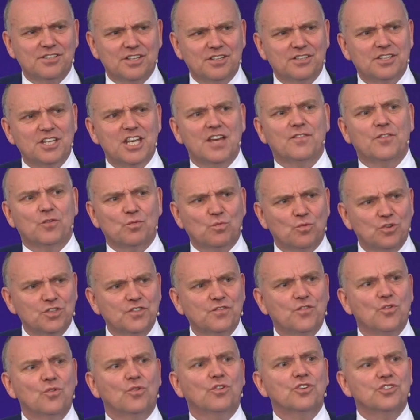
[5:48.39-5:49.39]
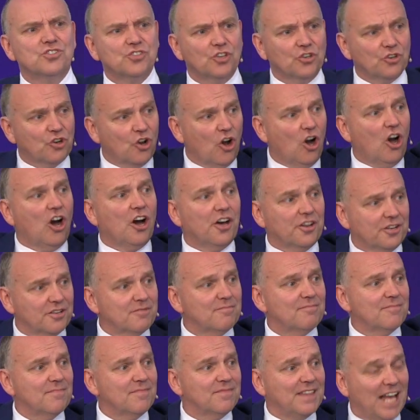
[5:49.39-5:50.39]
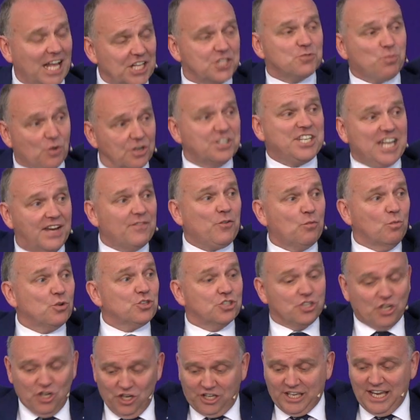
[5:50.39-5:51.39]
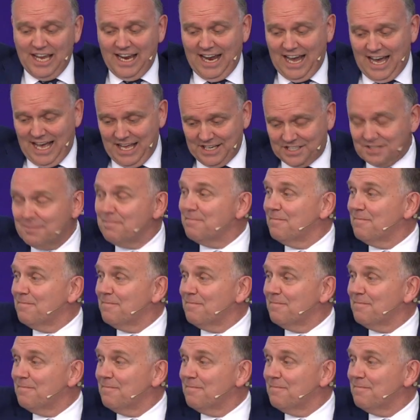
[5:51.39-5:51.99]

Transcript: that David was focused on God. That's where David was looking at.